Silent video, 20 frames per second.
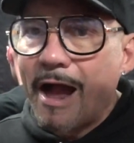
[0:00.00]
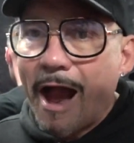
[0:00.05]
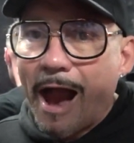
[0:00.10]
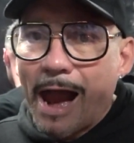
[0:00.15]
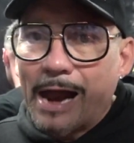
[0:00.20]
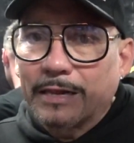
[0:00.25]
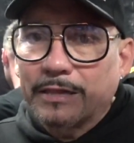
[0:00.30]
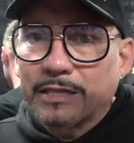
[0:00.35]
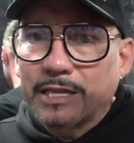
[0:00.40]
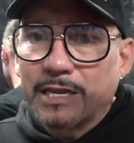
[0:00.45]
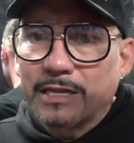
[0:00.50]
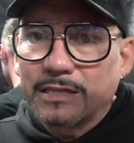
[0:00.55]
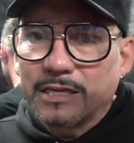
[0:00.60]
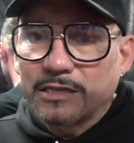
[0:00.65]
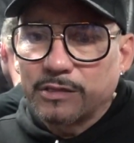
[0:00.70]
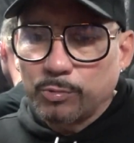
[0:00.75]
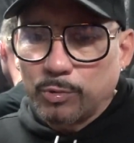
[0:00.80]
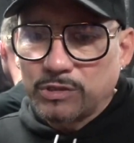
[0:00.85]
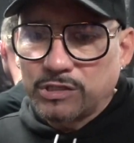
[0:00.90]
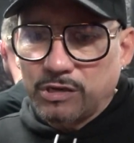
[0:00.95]
I think
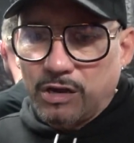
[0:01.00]
this was